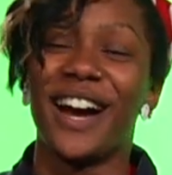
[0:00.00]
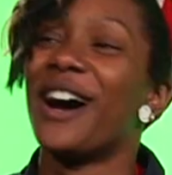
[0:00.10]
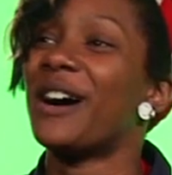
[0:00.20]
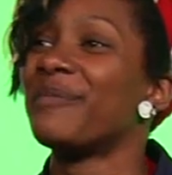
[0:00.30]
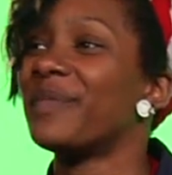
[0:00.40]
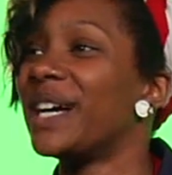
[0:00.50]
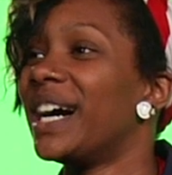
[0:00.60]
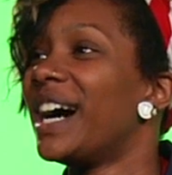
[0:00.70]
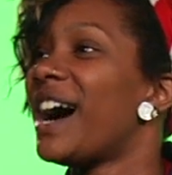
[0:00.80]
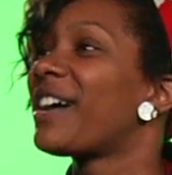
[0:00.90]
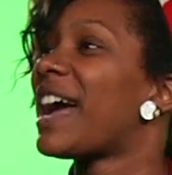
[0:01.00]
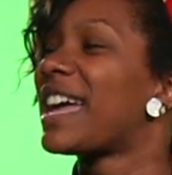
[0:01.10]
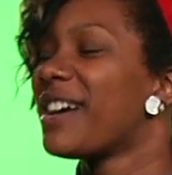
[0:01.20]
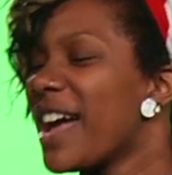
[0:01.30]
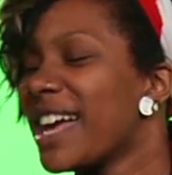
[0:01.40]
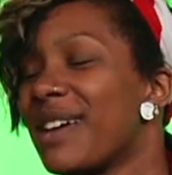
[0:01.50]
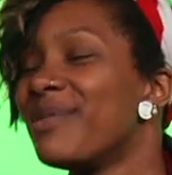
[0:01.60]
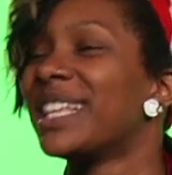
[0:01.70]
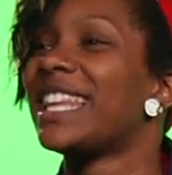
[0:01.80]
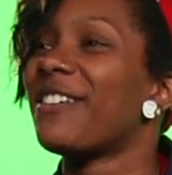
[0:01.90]
Um, okay, give
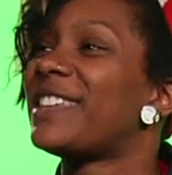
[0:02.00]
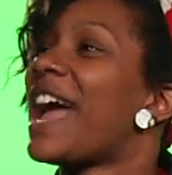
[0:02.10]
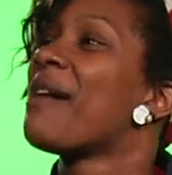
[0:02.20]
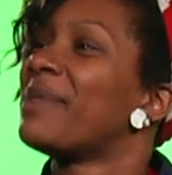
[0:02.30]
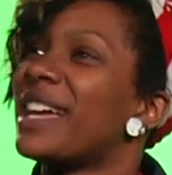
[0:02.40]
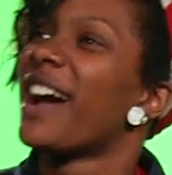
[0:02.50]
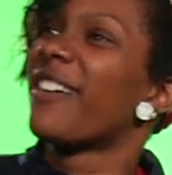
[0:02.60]
me the left hand, me.